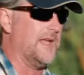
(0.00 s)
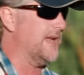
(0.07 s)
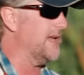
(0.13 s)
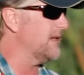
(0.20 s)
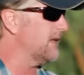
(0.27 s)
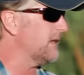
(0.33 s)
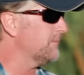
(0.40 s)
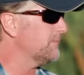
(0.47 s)

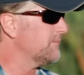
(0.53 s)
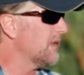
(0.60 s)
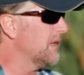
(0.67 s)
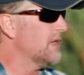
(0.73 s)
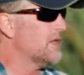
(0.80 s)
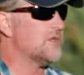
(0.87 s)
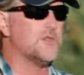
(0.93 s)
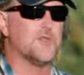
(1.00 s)
landing.
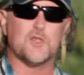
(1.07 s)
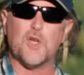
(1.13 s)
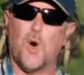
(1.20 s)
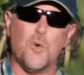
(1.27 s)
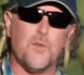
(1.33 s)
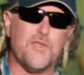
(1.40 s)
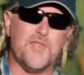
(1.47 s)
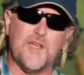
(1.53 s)

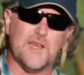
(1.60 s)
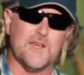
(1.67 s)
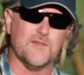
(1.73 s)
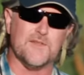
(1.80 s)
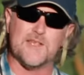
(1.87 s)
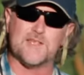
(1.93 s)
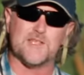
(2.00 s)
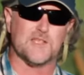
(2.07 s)
Don't think
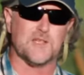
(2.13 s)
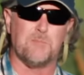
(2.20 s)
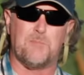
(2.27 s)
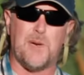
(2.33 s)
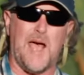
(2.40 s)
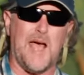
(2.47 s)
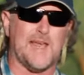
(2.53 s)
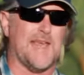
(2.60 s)
of this as a
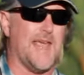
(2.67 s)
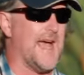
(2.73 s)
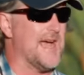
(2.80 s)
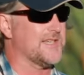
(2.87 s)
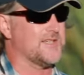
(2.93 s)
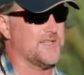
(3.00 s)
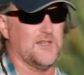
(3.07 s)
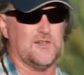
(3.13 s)

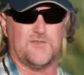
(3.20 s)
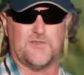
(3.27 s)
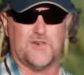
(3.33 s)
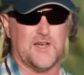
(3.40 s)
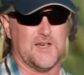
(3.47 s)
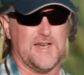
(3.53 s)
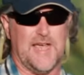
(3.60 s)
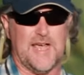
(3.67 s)
backcast and a
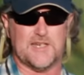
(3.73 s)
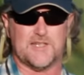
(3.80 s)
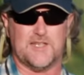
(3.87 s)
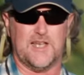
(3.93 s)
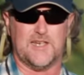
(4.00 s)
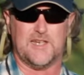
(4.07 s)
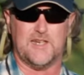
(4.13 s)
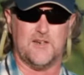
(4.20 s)
frontcast
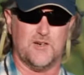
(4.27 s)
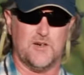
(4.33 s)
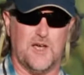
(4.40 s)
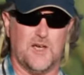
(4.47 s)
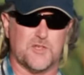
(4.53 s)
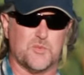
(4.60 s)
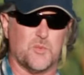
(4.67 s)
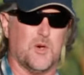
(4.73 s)
like you hear
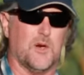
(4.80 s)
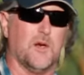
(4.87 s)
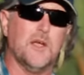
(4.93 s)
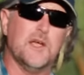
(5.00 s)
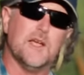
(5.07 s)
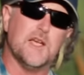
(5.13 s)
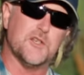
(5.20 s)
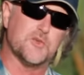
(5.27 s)
elsewhere.
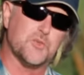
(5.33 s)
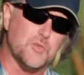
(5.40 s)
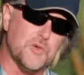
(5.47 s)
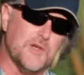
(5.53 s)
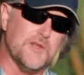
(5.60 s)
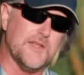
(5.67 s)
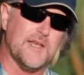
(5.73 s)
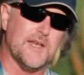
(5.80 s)
It's
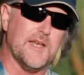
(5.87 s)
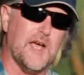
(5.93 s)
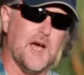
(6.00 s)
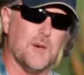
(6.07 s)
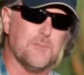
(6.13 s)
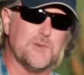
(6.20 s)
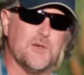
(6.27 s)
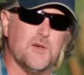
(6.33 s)
really gonna
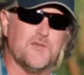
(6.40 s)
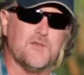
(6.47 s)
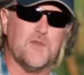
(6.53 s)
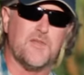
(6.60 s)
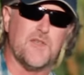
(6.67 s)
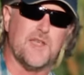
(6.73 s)
help you if you